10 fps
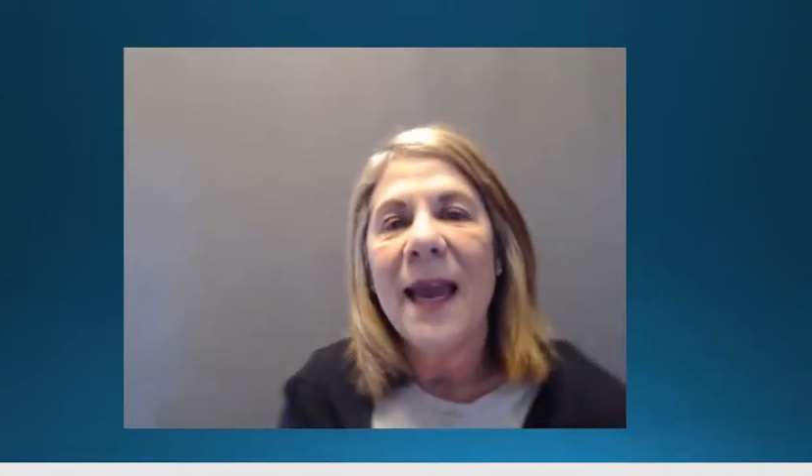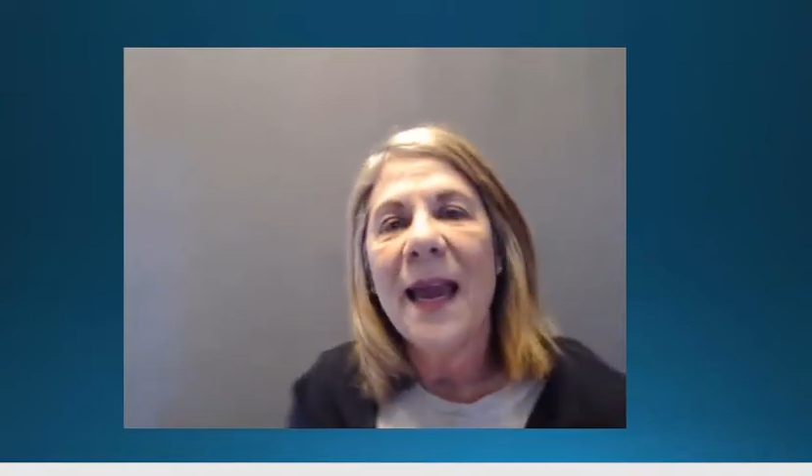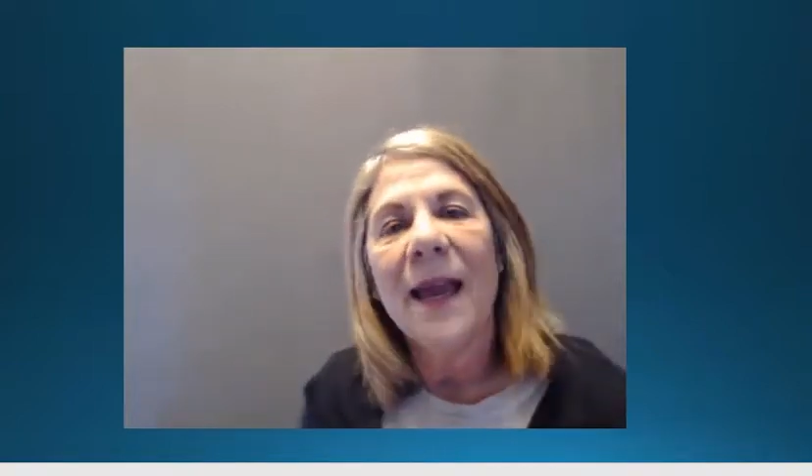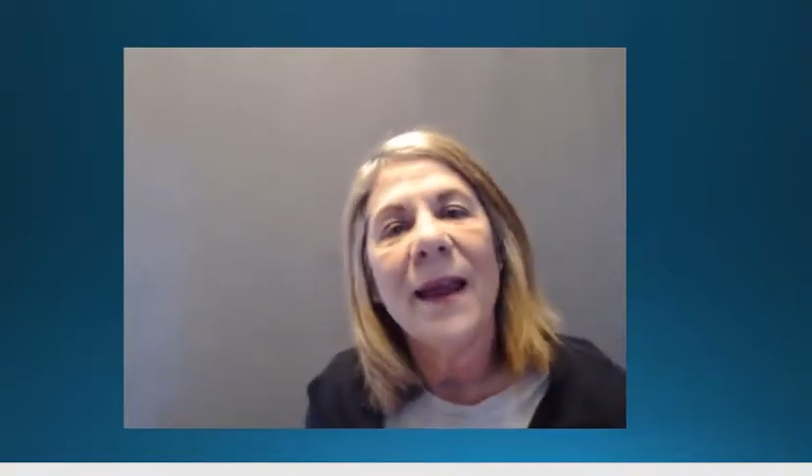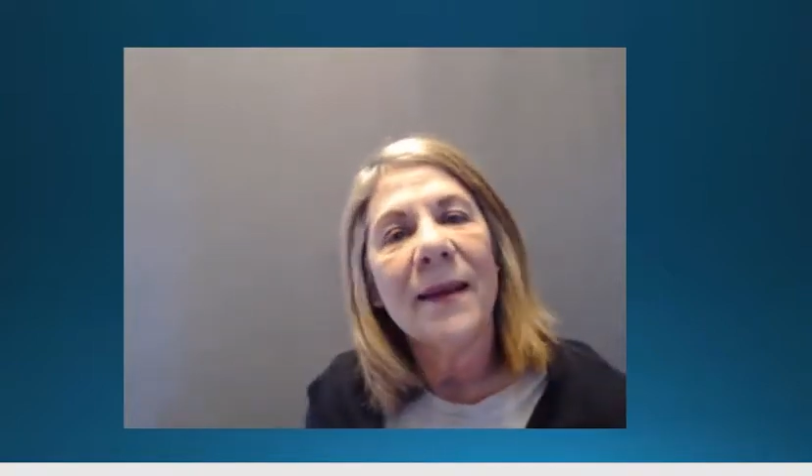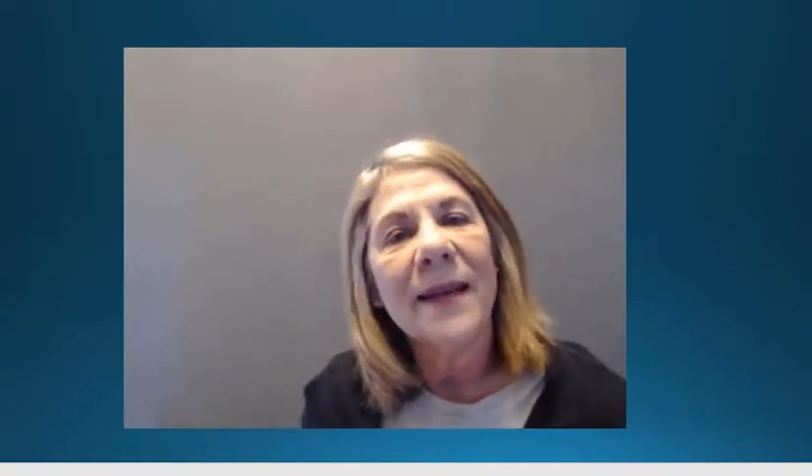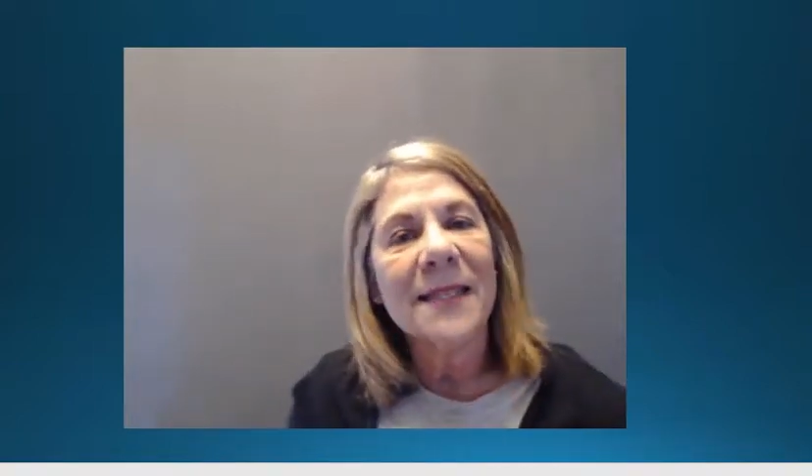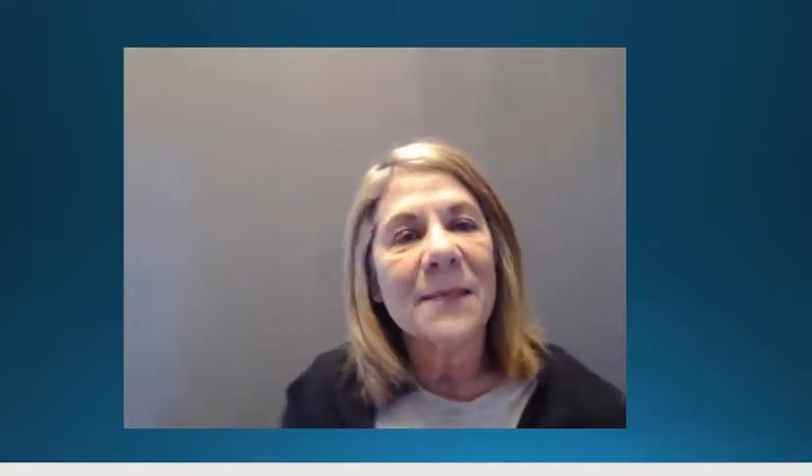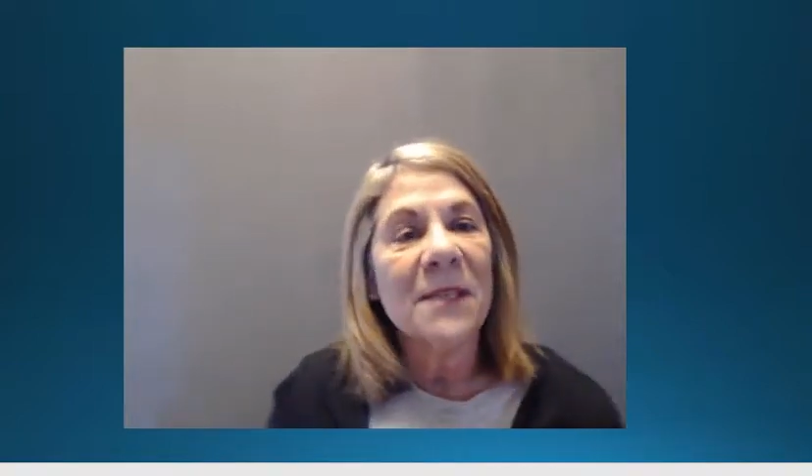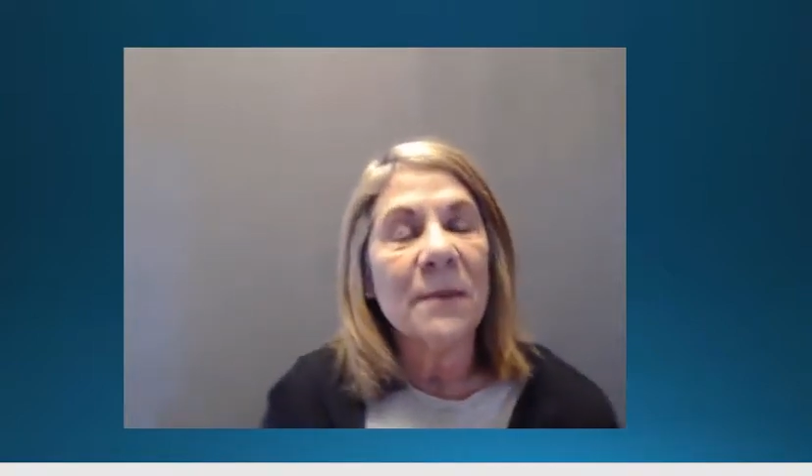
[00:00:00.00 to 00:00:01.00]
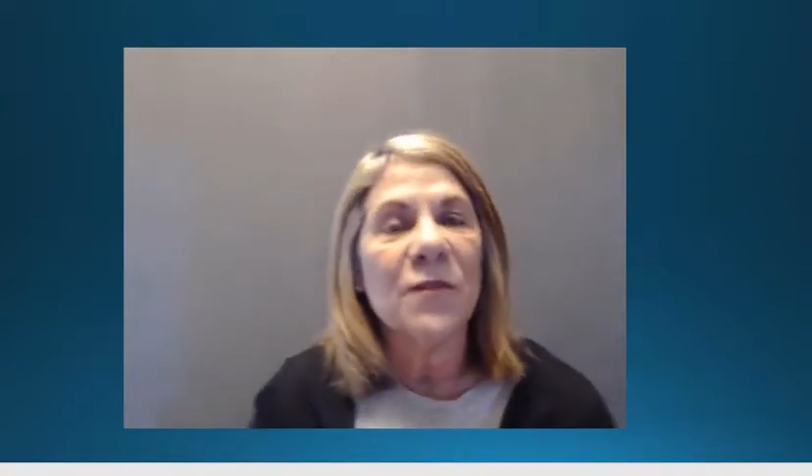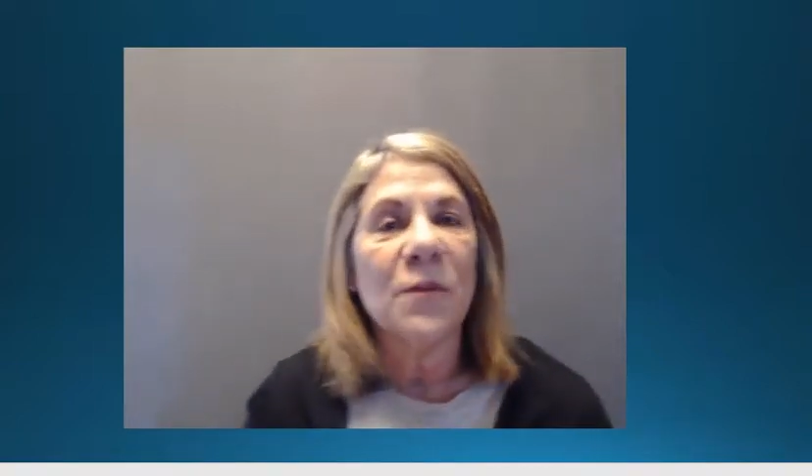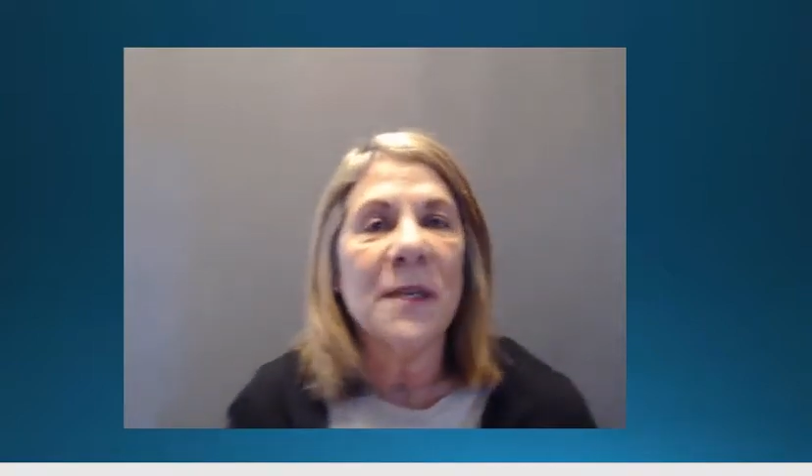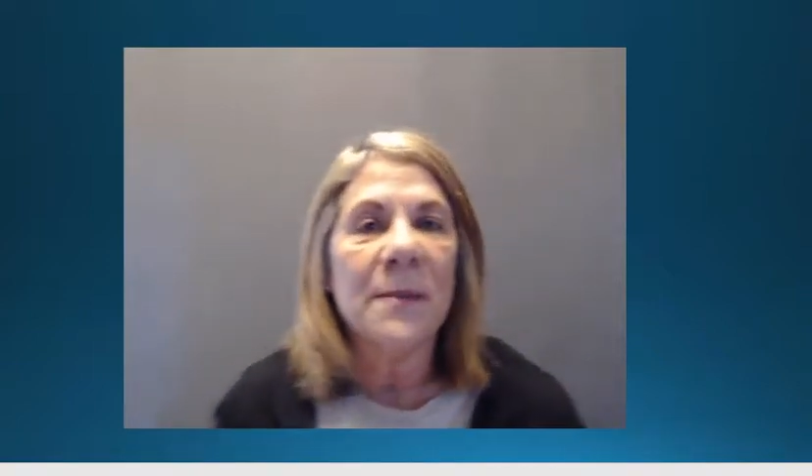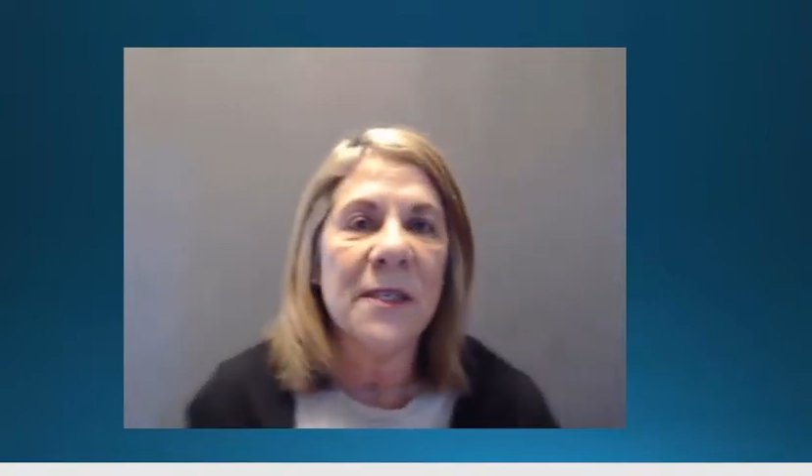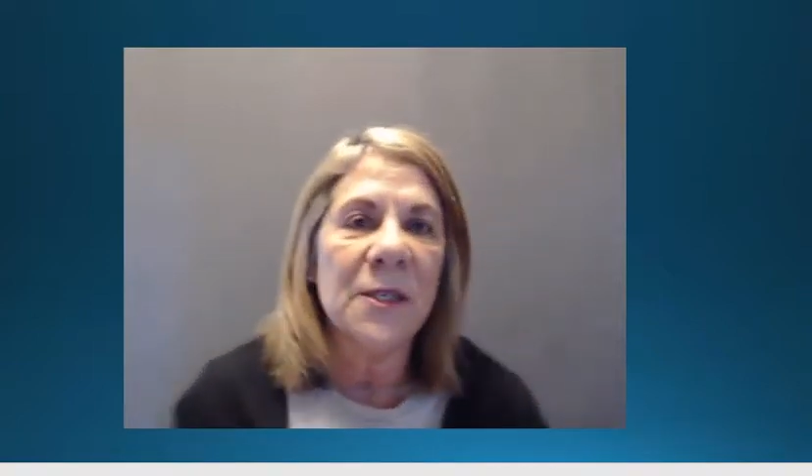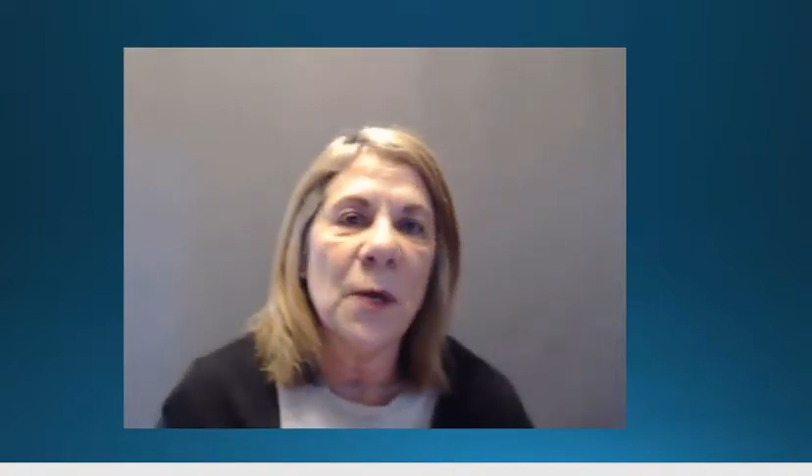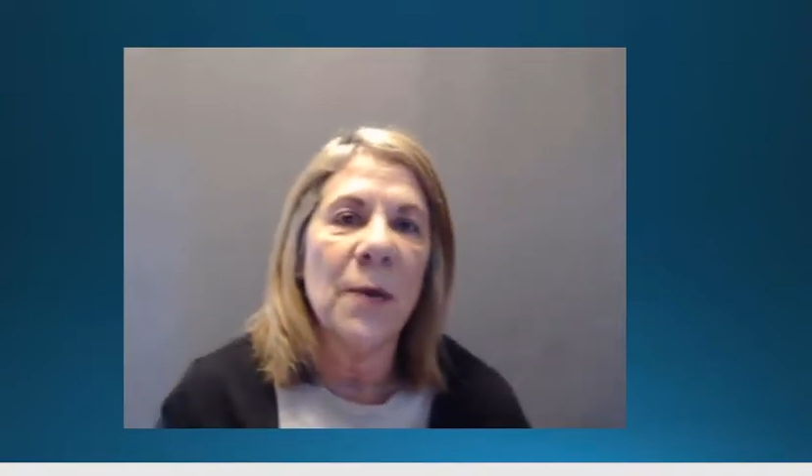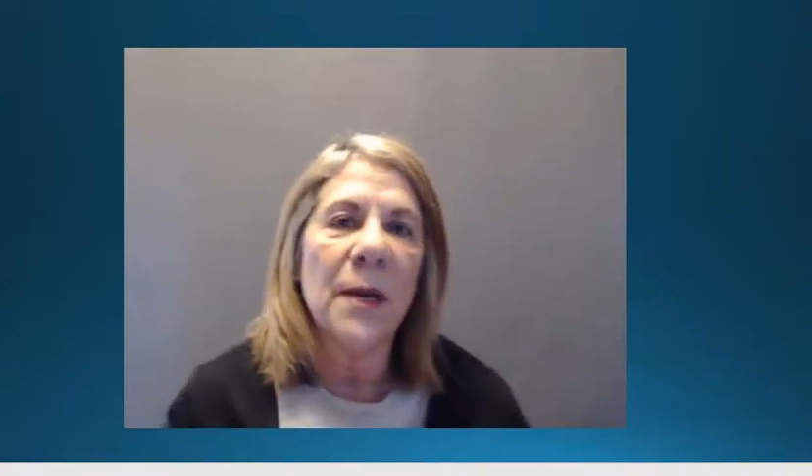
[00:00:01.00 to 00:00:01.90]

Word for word: and get some tips from him as well.